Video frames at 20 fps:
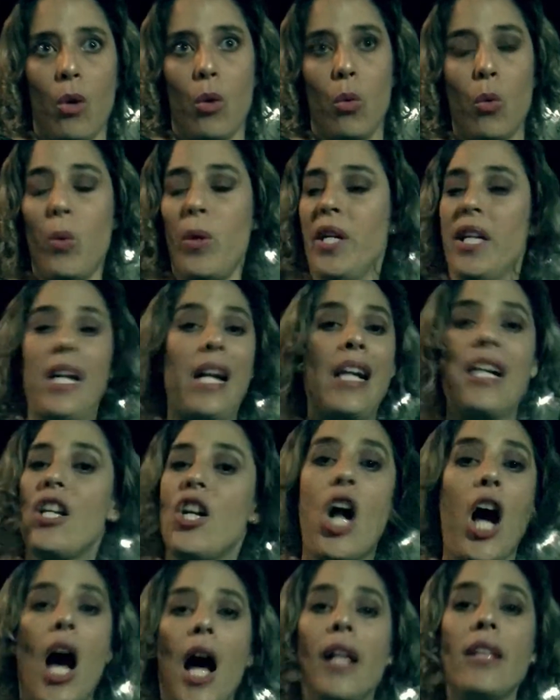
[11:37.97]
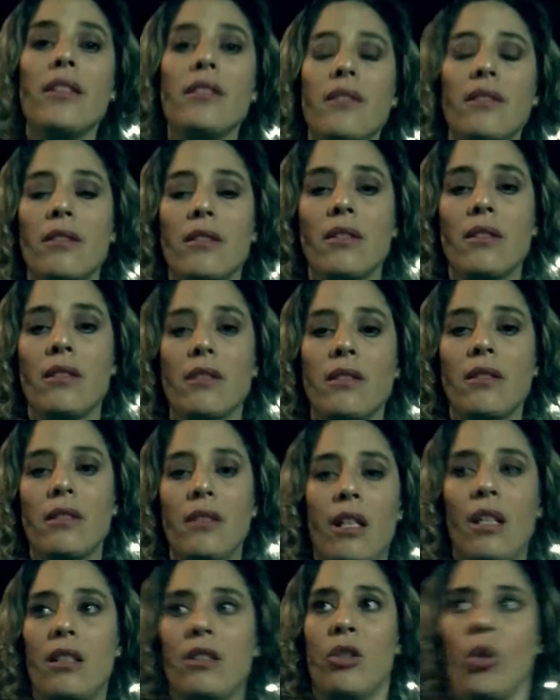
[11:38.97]
We are not
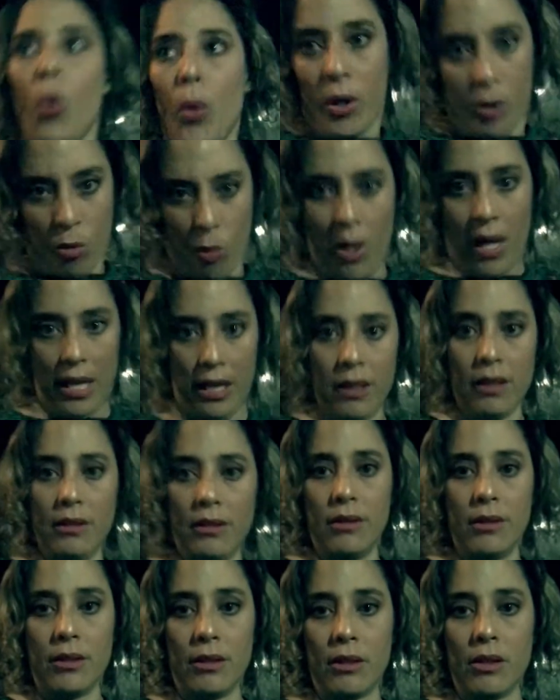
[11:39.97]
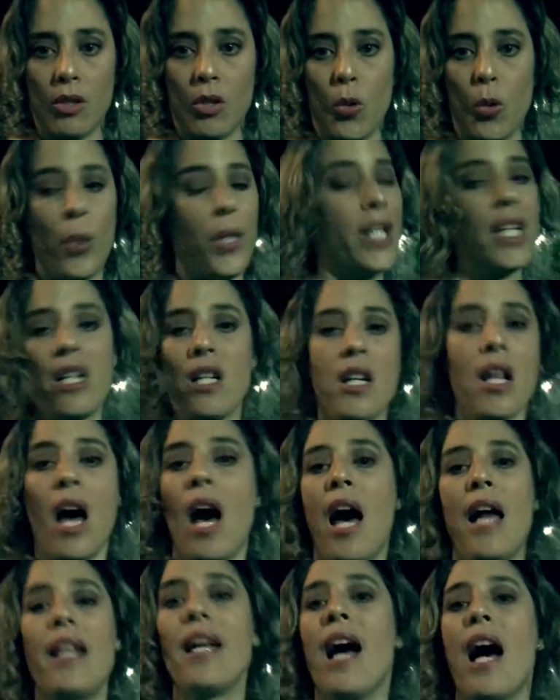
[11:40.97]
doing well. We are
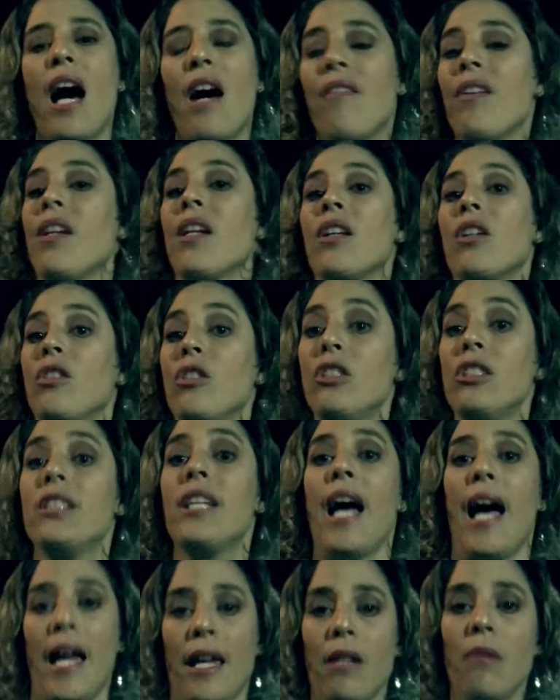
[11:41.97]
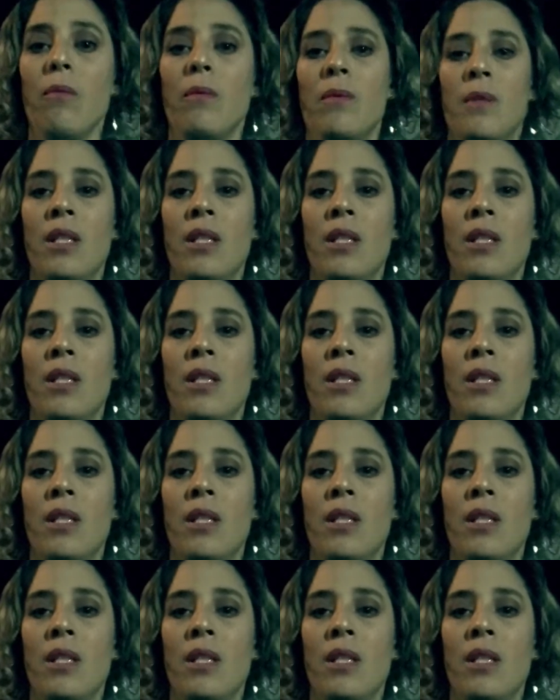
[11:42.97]
not having a good time.